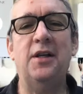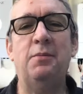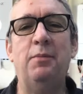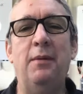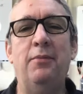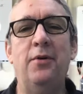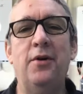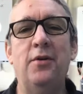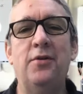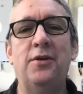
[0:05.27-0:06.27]
is people
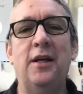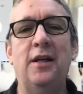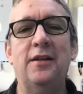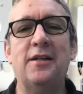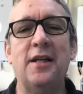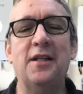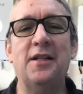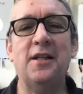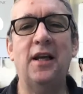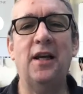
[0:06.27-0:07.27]
using
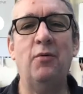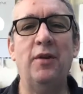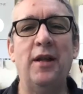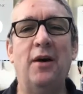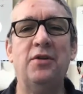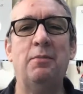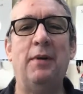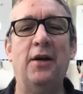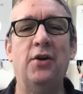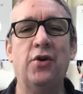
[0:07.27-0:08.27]
Sunsynk without a
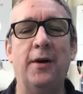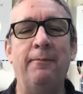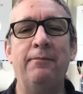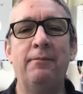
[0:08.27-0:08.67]
battery.